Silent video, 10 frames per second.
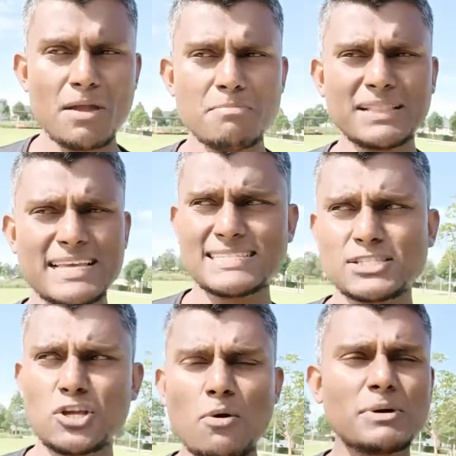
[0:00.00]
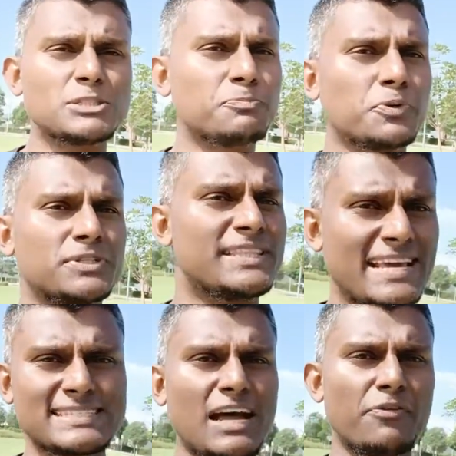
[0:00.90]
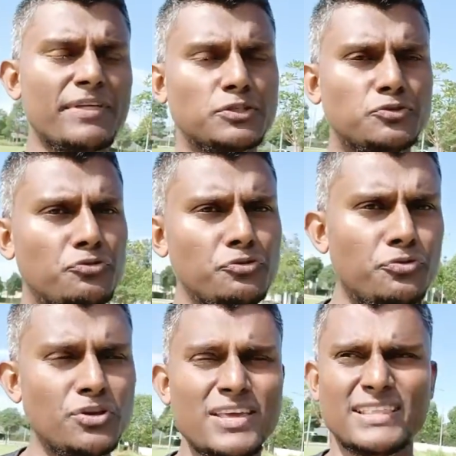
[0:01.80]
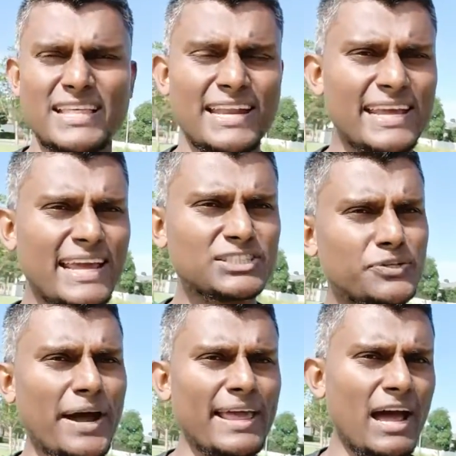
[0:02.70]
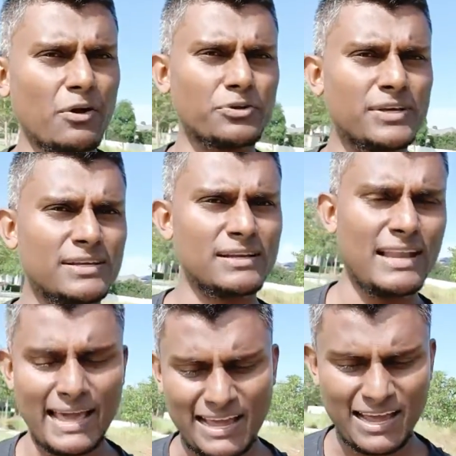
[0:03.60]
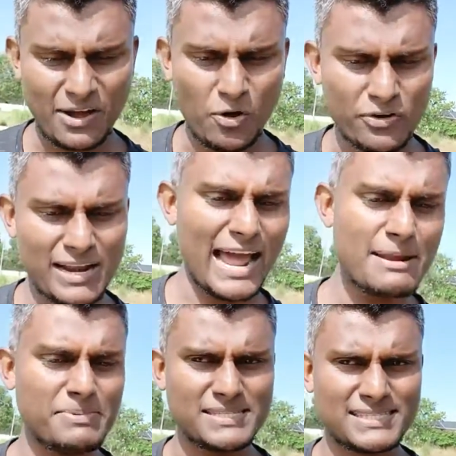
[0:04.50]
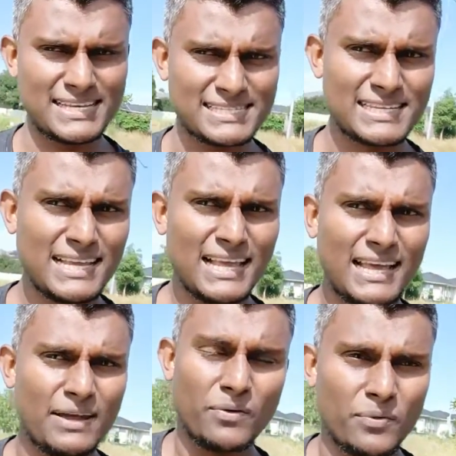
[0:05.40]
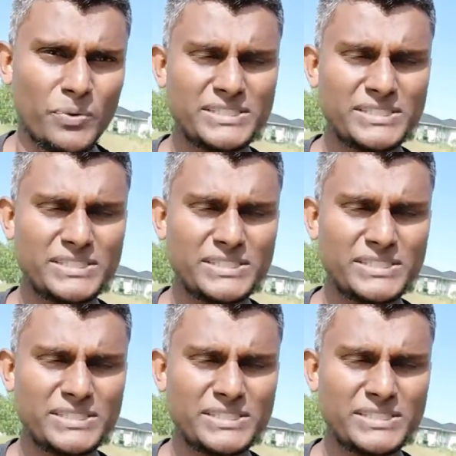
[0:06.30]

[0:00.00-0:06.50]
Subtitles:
But there's so much potential things out there to do that you can try out, like online business. We're